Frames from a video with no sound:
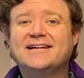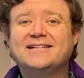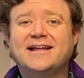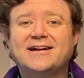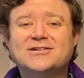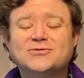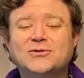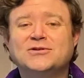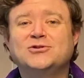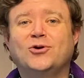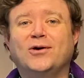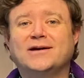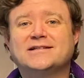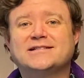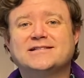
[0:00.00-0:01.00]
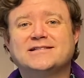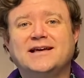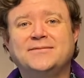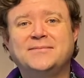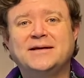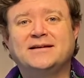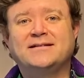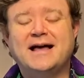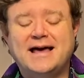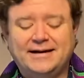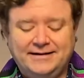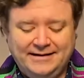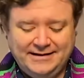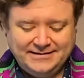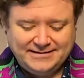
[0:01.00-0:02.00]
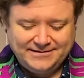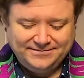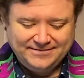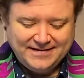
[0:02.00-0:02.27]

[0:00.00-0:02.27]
Let us rejoice and be glad in it.